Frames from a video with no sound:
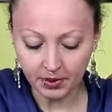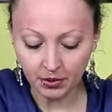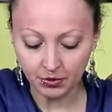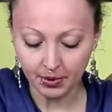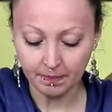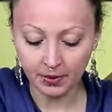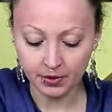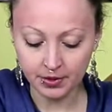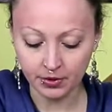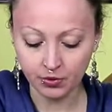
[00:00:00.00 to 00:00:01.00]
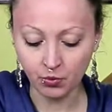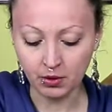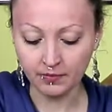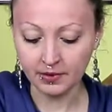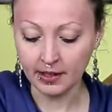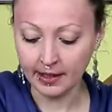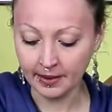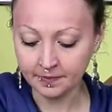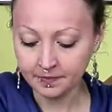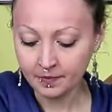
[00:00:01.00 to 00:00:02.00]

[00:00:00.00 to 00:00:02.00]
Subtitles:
because we pulse it with the